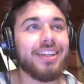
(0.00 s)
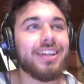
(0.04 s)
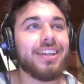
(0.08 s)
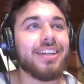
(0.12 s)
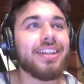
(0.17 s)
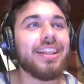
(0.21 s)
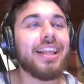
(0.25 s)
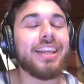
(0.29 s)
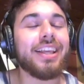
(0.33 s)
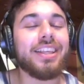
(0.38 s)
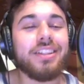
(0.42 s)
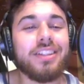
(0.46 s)

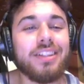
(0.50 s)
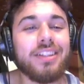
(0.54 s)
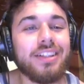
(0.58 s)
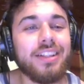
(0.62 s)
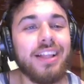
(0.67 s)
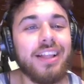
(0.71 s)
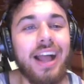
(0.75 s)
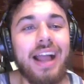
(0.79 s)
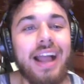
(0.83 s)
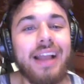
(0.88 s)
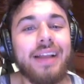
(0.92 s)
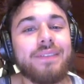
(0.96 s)
Like,
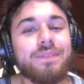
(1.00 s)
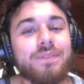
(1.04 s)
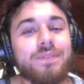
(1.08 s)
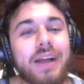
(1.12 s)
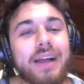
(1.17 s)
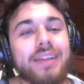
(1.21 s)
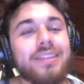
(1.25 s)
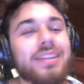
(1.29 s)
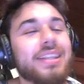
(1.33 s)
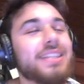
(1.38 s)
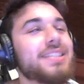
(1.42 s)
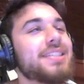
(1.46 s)
I
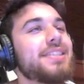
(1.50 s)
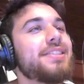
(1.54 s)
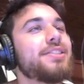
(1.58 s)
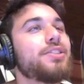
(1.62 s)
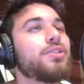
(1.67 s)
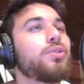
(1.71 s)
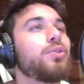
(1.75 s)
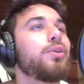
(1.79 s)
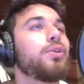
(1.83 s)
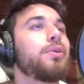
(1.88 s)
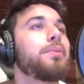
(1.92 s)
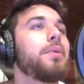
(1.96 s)
listened
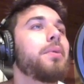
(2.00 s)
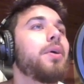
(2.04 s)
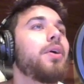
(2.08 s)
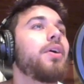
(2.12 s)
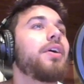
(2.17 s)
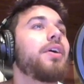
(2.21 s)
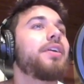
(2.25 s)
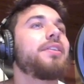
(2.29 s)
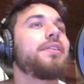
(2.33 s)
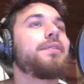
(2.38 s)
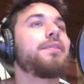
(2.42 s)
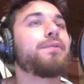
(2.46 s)
to him
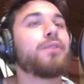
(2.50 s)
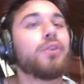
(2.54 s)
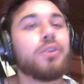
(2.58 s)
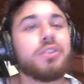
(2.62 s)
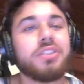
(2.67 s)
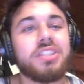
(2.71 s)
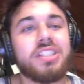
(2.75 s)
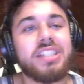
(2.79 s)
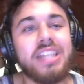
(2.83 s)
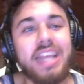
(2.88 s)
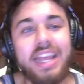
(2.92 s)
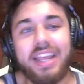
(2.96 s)
on
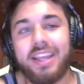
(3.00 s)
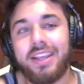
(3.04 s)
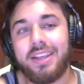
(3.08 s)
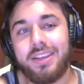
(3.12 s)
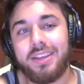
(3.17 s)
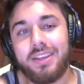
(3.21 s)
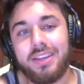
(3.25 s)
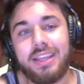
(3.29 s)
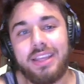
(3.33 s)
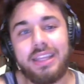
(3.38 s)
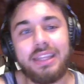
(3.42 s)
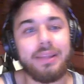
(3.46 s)
First Take
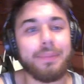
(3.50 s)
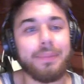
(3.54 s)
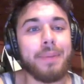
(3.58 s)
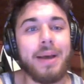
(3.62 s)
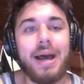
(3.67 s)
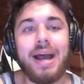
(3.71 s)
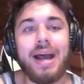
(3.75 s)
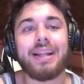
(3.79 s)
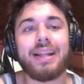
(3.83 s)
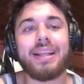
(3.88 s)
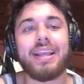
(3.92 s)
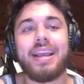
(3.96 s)
in the
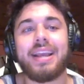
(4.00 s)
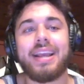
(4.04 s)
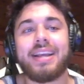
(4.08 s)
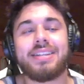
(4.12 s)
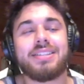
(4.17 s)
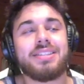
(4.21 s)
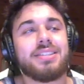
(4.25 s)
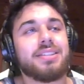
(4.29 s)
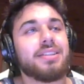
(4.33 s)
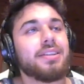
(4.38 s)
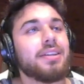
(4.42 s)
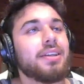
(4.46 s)

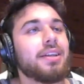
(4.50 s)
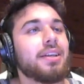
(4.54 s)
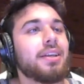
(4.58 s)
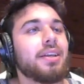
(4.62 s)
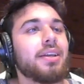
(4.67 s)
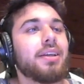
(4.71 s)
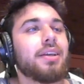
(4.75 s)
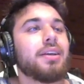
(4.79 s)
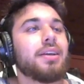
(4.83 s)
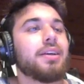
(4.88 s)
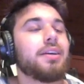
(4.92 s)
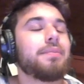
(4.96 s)
podcast.
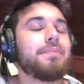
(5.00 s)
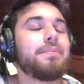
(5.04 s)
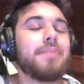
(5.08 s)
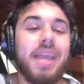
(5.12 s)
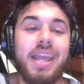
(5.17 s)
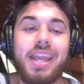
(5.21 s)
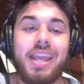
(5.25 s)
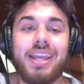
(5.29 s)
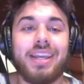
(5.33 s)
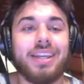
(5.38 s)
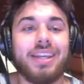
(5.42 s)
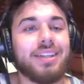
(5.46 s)

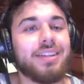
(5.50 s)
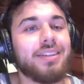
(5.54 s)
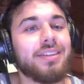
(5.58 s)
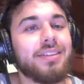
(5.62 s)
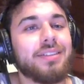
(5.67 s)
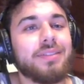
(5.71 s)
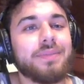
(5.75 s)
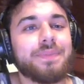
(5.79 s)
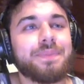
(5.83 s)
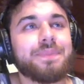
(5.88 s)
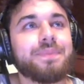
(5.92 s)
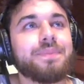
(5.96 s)
Man,
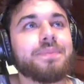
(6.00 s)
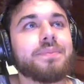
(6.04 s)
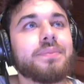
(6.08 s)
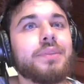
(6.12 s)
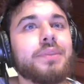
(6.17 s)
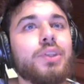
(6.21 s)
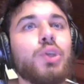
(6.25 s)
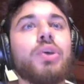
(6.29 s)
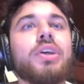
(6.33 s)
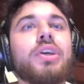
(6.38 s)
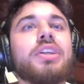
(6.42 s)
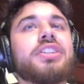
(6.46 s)

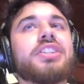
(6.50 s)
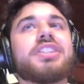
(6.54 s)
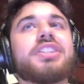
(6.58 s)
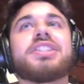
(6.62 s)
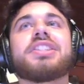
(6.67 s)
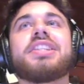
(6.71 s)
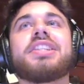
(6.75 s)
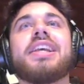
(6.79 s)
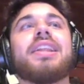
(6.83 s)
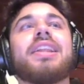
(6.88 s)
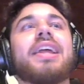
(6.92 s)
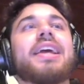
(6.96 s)
you can just
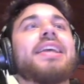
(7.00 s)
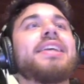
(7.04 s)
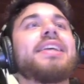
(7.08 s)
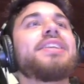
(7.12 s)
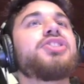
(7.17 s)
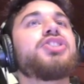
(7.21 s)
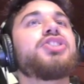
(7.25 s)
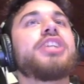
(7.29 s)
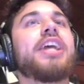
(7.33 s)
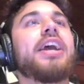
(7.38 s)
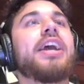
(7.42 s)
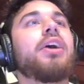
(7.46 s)
see, like, his
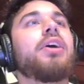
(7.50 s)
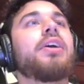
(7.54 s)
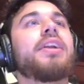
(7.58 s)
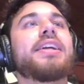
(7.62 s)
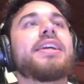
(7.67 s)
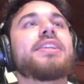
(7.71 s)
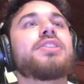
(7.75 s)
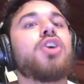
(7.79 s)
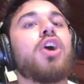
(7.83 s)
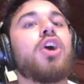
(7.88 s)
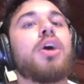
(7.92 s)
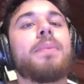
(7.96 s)
charity,
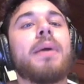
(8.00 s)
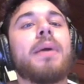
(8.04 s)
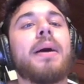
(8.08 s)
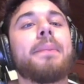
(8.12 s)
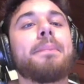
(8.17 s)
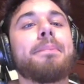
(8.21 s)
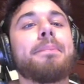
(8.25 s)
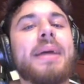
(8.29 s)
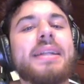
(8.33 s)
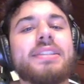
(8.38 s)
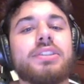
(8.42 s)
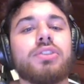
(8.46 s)
it's all about
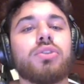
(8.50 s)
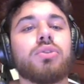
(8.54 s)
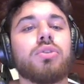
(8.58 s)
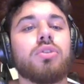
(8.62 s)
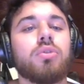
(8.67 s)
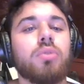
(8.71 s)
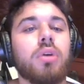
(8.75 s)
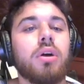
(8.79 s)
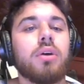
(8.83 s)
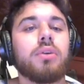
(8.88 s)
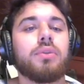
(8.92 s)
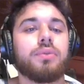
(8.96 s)
mental
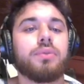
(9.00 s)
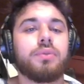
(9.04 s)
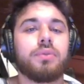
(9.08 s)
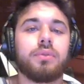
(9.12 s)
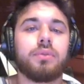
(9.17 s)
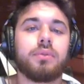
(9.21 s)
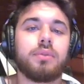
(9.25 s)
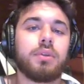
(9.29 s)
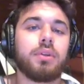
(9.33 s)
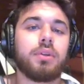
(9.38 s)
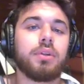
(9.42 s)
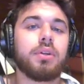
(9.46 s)
growth.
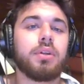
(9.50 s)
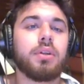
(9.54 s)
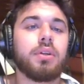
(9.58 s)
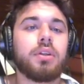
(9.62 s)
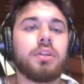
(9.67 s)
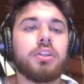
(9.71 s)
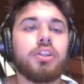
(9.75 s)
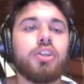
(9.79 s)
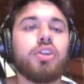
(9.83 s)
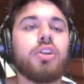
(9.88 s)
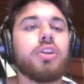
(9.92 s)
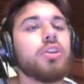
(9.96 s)

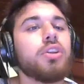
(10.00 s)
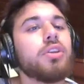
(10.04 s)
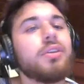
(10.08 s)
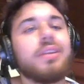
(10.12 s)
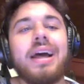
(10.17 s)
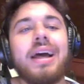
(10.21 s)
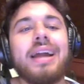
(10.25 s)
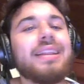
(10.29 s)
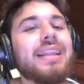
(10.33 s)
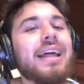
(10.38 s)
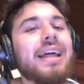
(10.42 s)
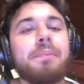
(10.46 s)

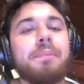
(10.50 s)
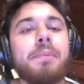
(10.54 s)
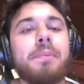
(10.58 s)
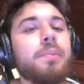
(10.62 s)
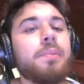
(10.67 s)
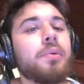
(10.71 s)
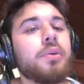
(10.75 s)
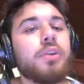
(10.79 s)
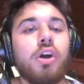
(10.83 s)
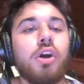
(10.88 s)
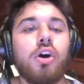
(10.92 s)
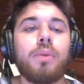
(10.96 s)
Not a lot of people know